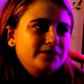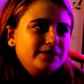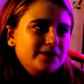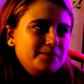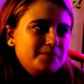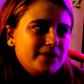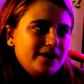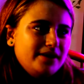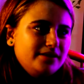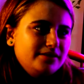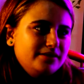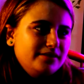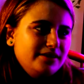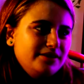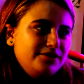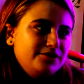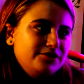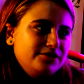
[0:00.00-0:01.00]
to like pass
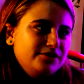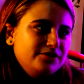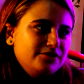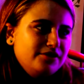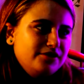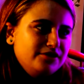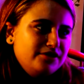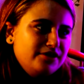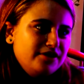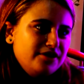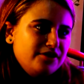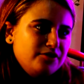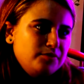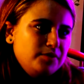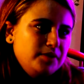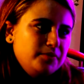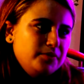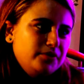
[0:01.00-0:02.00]
like your skills on to like other
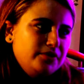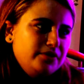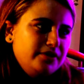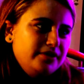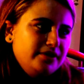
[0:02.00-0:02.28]
people,